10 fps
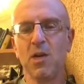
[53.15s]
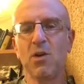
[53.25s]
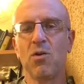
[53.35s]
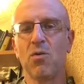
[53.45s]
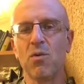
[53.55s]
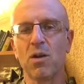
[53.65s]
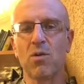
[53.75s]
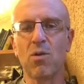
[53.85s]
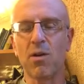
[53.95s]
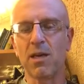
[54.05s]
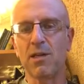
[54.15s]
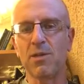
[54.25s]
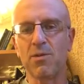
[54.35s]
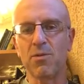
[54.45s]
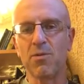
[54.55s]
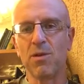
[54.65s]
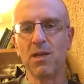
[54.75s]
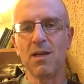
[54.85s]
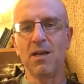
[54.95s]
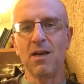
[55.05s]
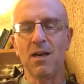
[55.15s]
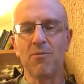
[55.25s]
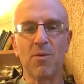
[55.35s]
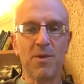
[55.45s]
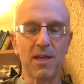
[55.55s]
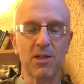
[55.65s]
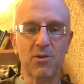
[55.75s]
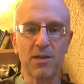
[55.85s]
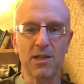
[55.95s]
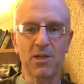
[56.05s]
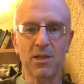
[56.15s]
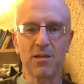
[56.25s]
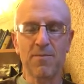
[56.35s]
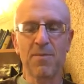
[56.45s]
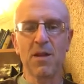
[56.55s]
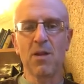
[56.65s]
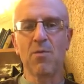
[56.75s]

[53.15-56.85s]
who, according to rabbinic tradition,